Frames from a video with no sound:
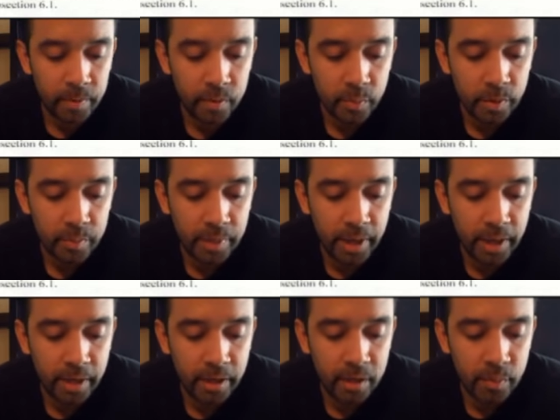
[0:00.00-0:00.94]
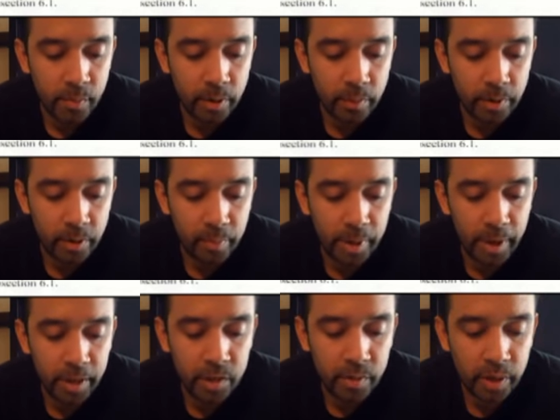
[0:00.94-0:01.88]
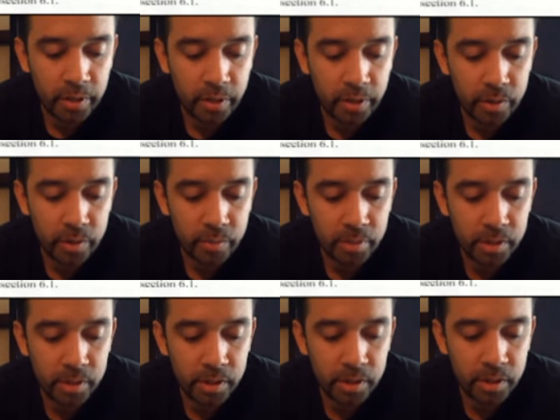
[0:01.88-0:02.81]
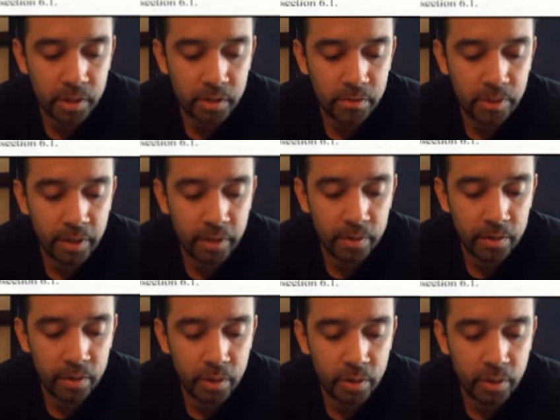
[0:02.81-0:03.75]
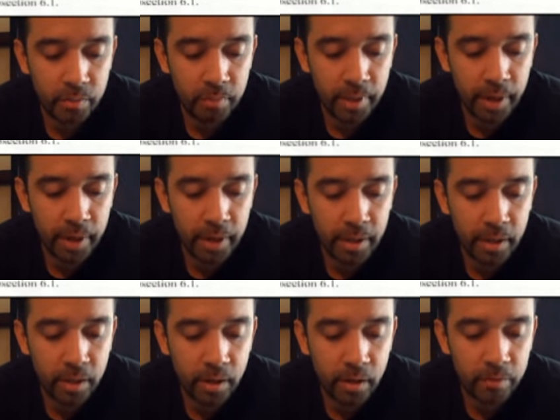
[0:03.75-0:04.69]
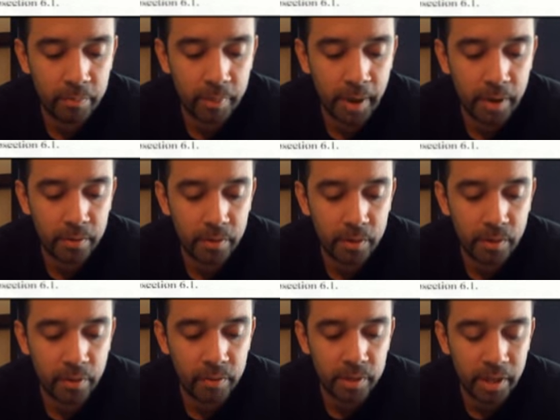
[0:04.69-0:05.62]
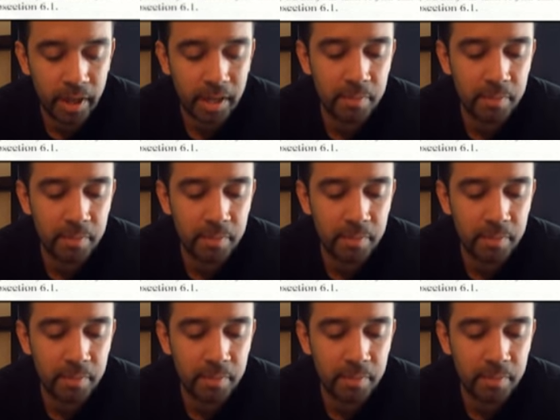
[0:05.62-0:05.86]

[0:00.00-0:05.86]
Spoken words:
It says when you back a trailer, you should position your vehicle so you can back in a curved path to the driver's side.